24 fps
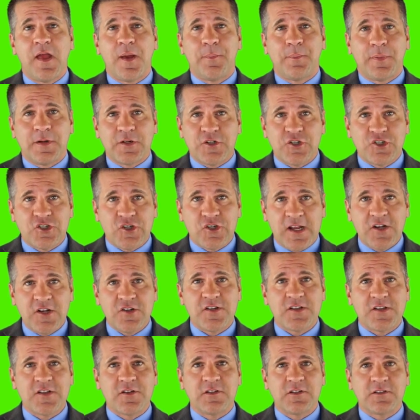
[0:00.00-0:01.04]
but
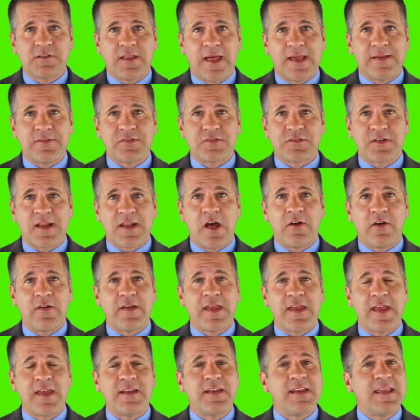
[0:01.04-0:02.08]
changing your lifestyle
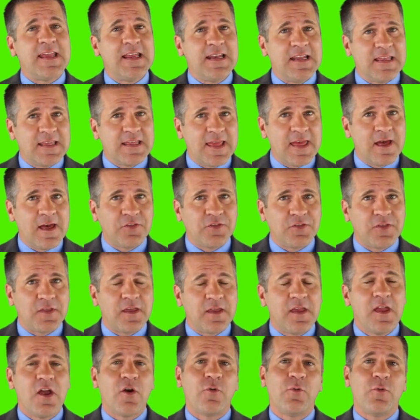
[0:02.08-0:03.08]
and eating healthy